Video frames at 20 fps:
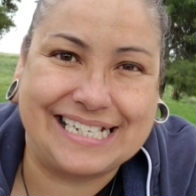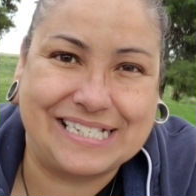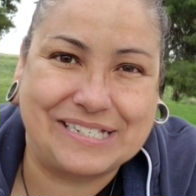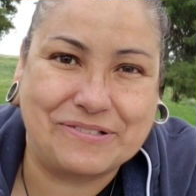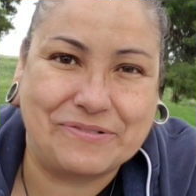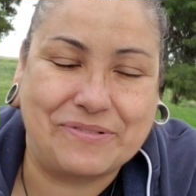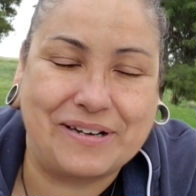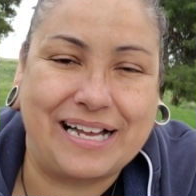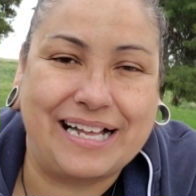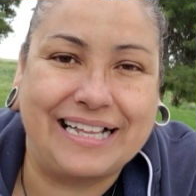
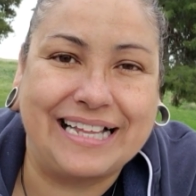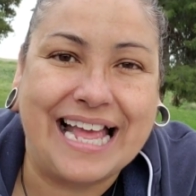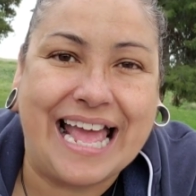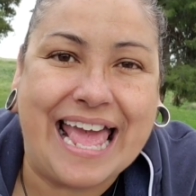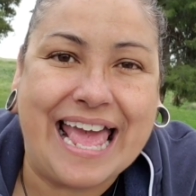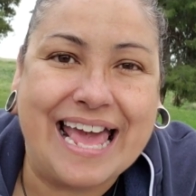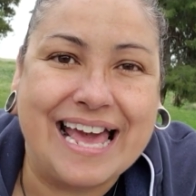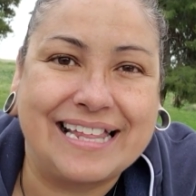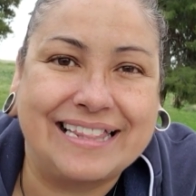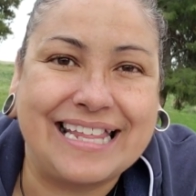as well.
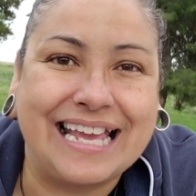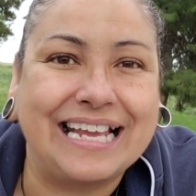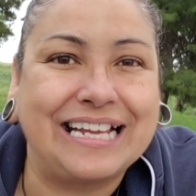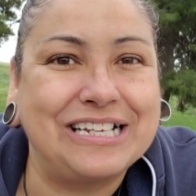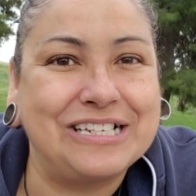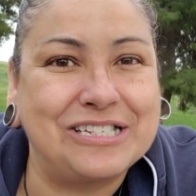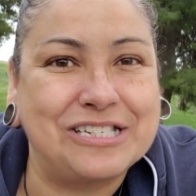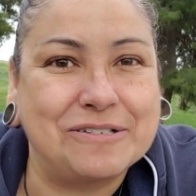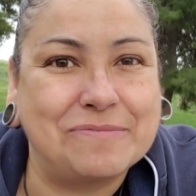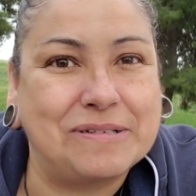
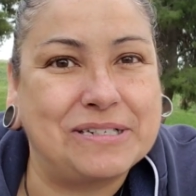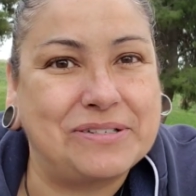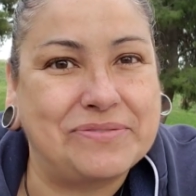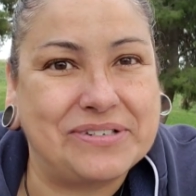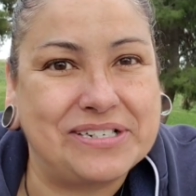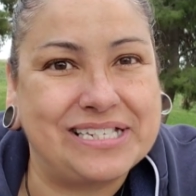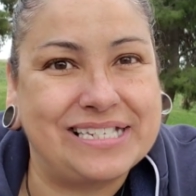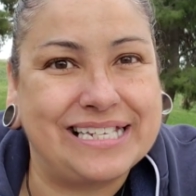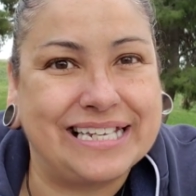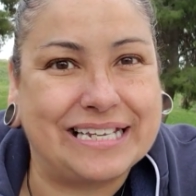Thank you so much
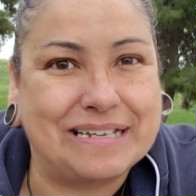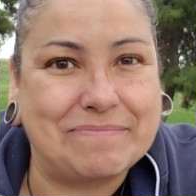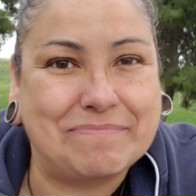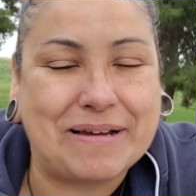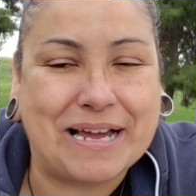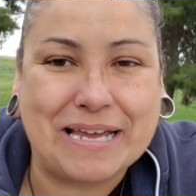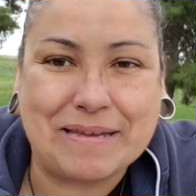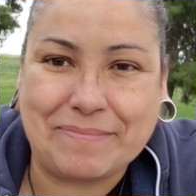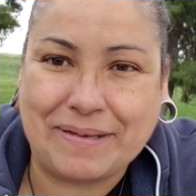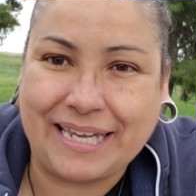for sticking
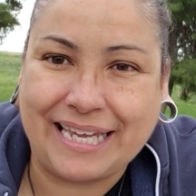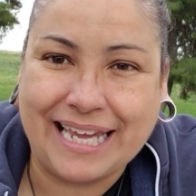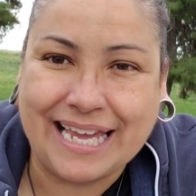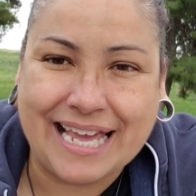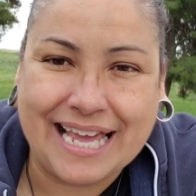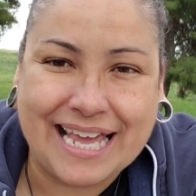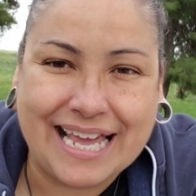by me.